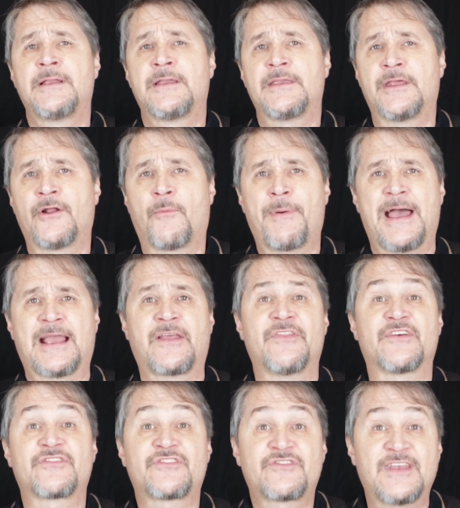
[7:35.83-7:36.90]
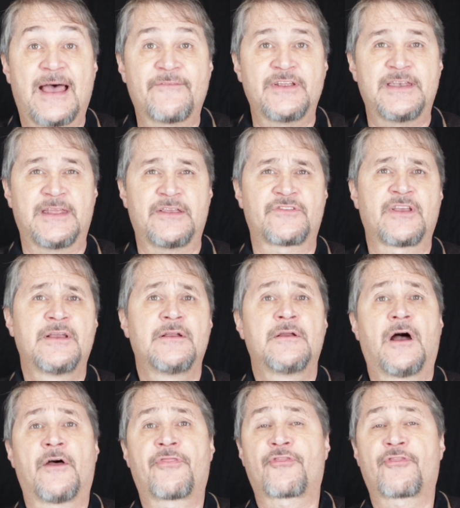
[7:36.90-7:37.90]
you know, back in the 70s, a